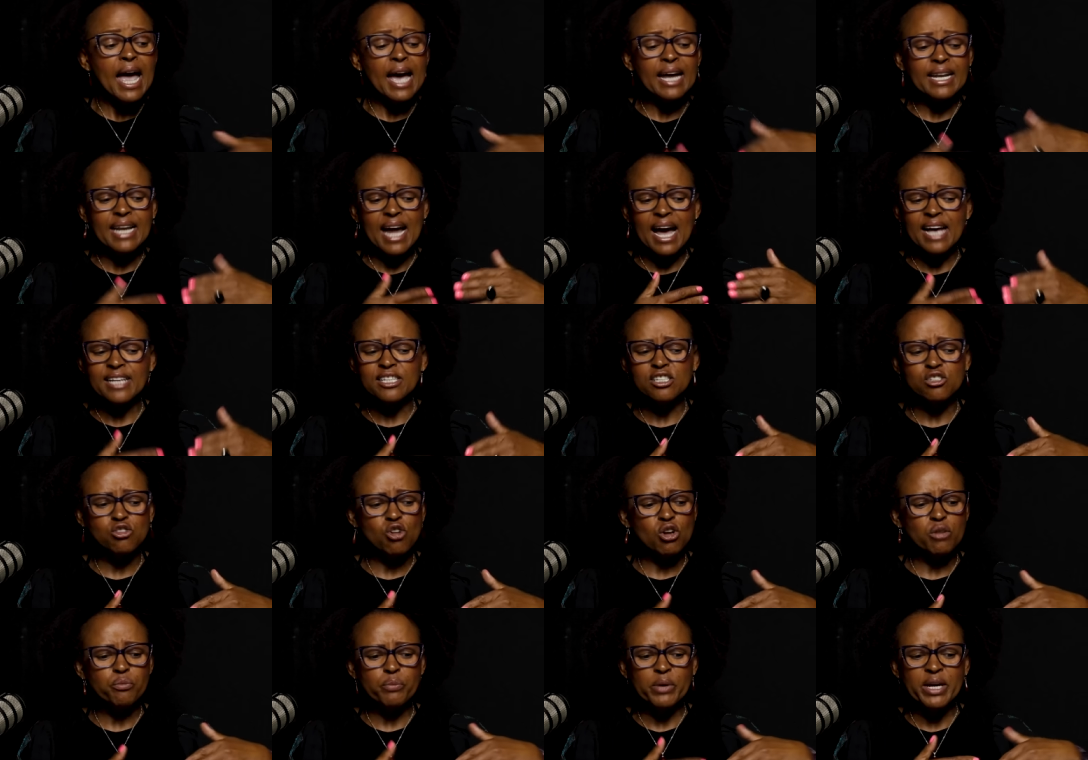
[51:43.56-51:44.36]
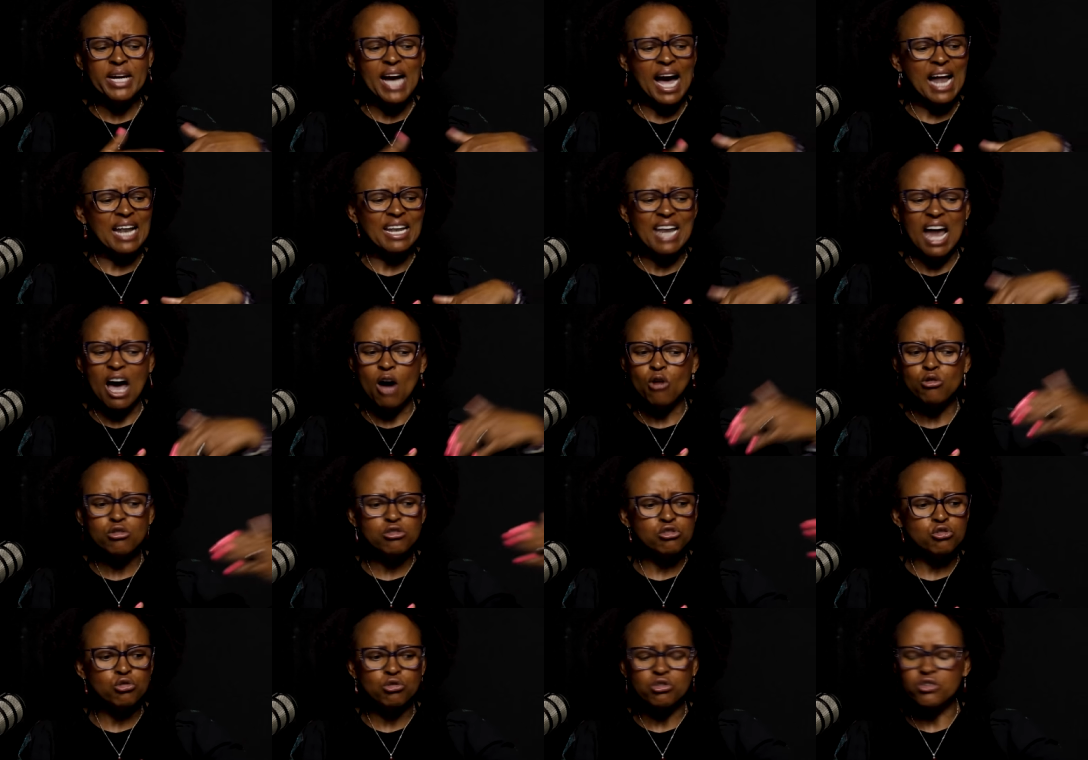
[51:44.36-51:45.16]
And us not being
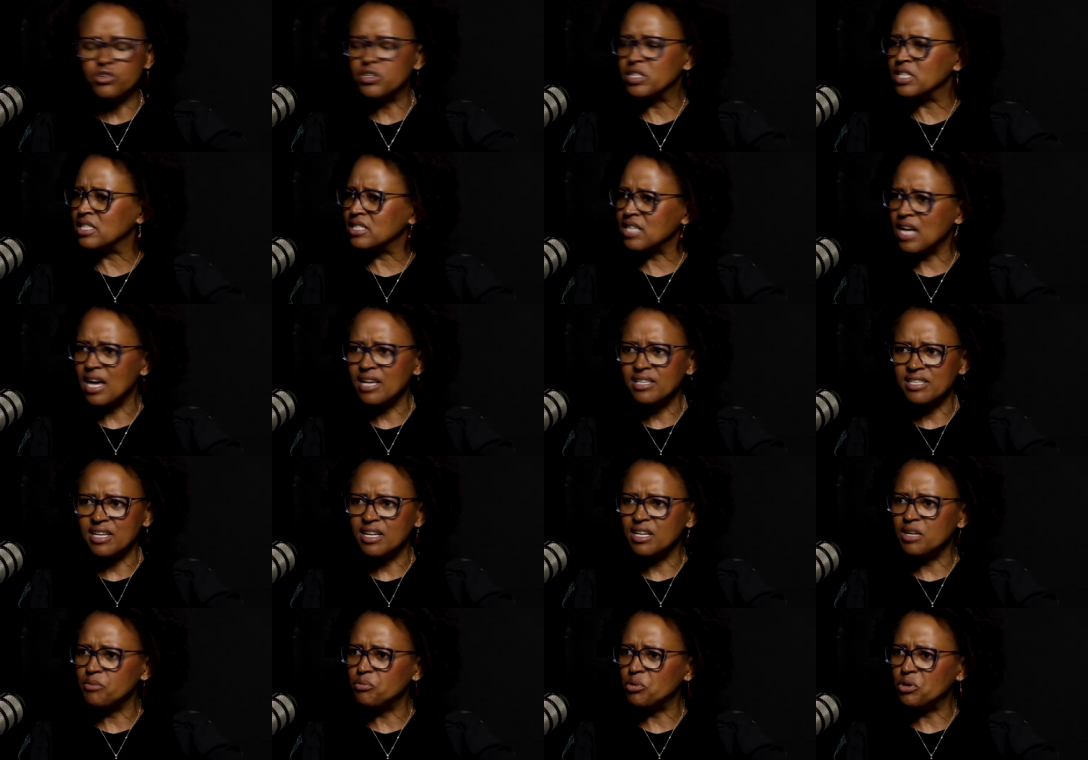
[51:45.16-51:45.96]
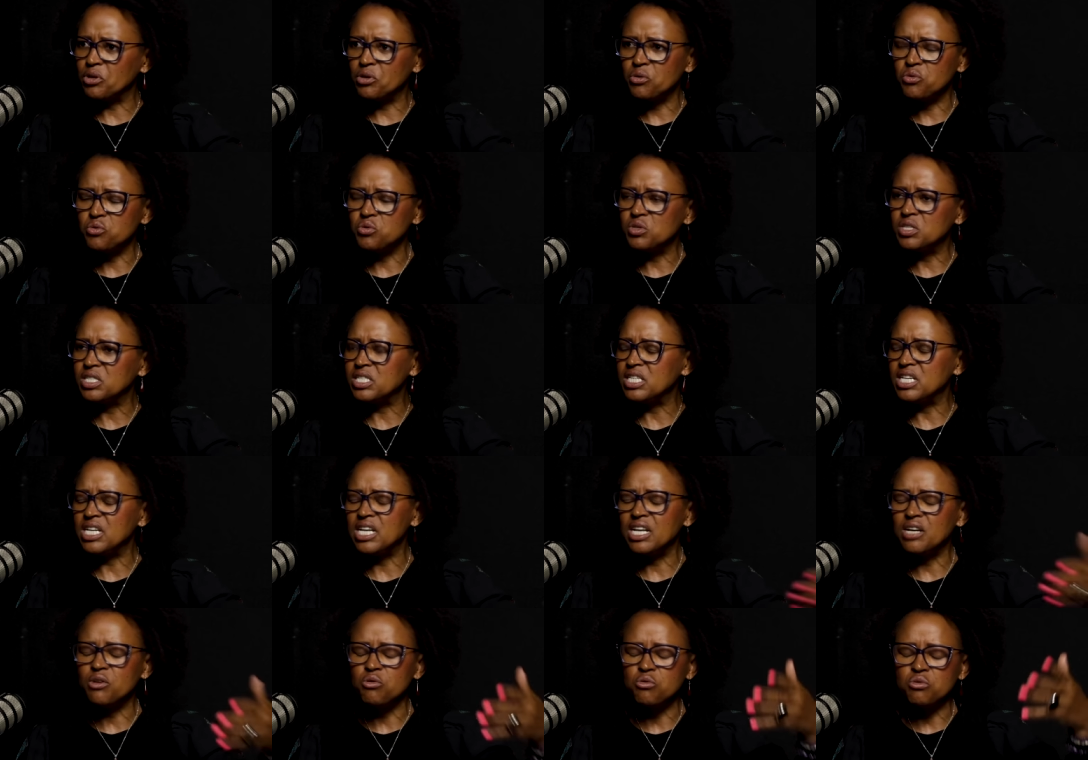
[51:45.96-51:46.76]
allowed to criticize anybody who's
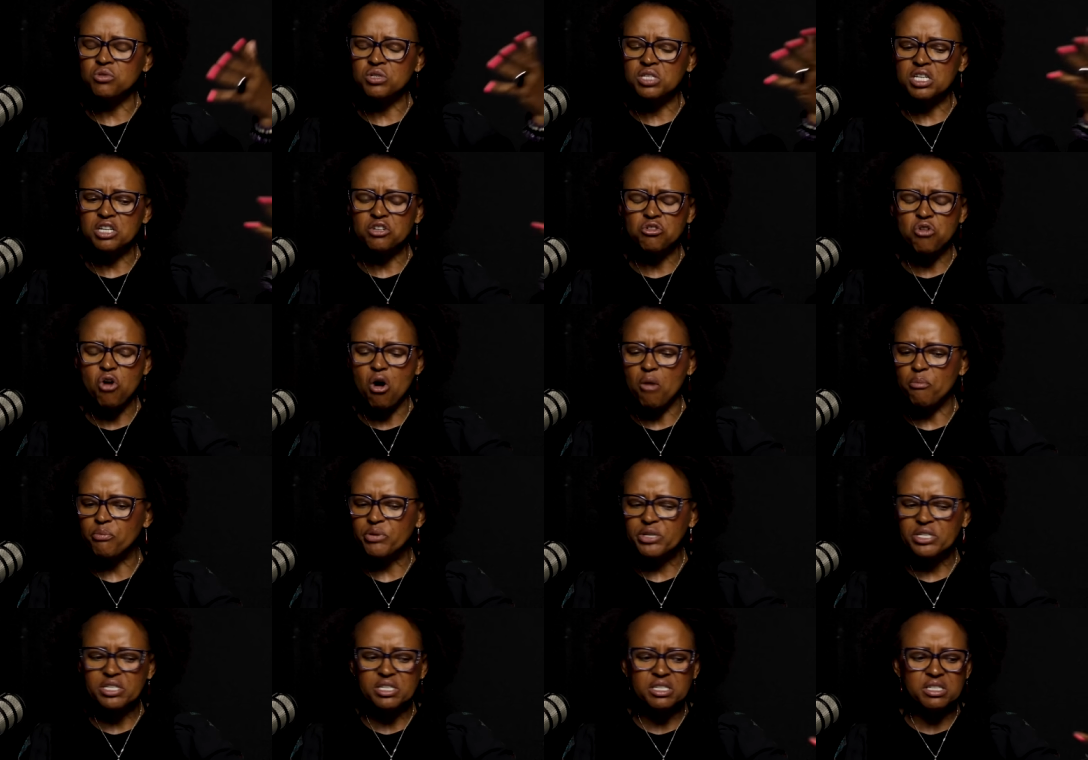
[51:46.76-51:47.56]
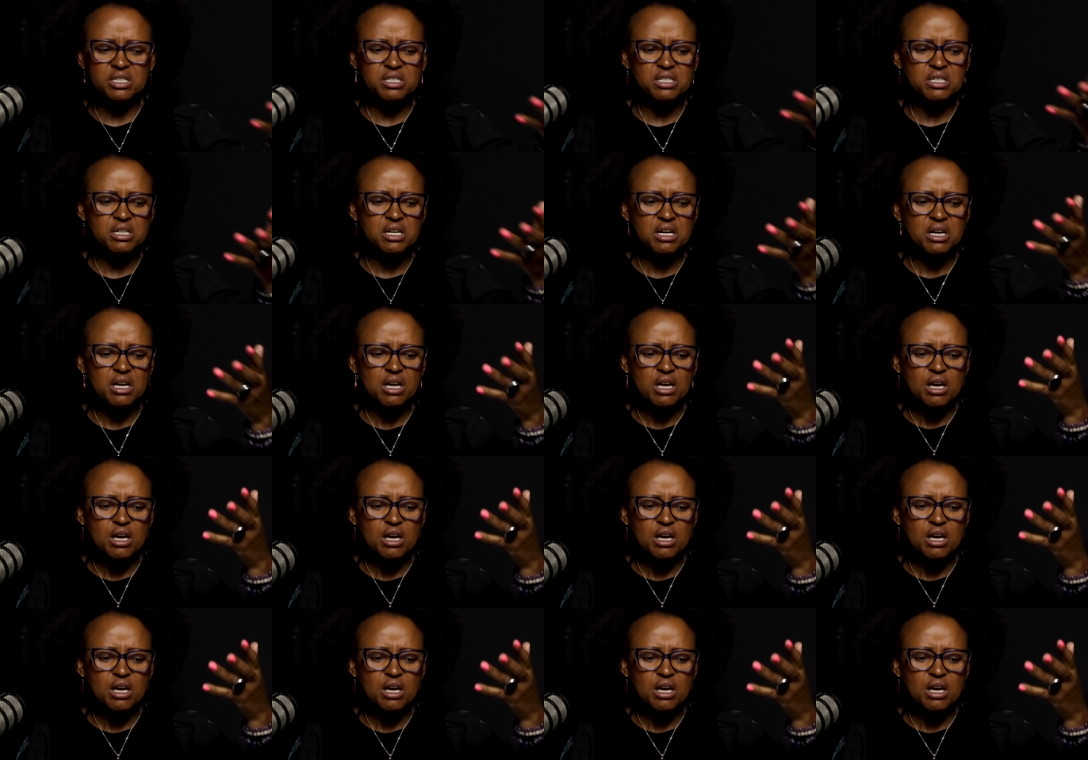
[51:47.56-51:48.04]
stealing, who's incompetent,